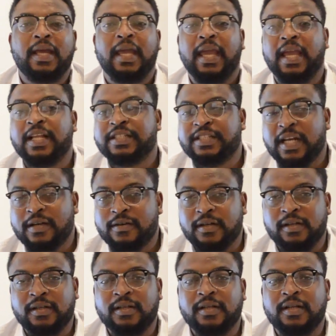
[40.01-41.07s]
In general,
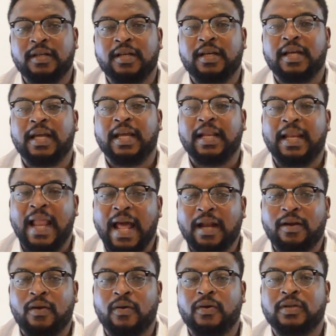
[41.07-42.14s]
a
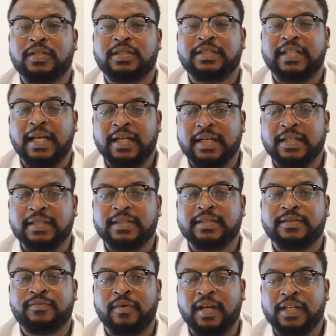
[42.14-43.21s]
landlord-tenant
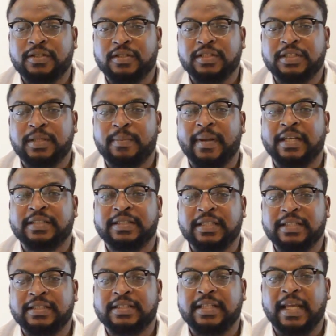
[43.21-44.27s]
relationship
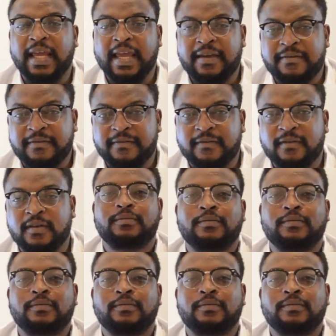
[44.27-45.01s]
exists if,